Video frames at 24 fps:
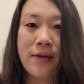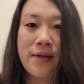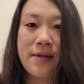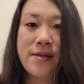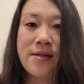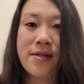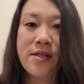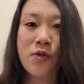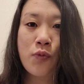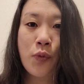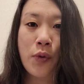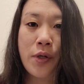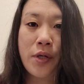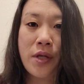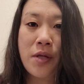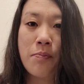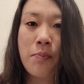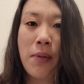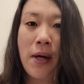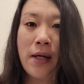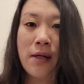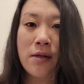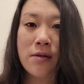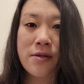This is where the
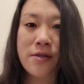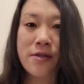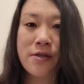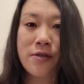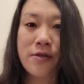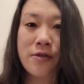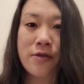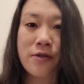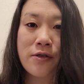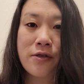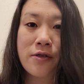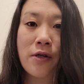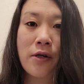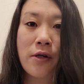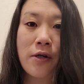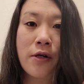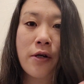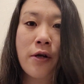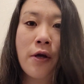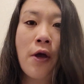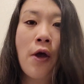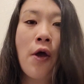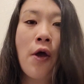pedestals are.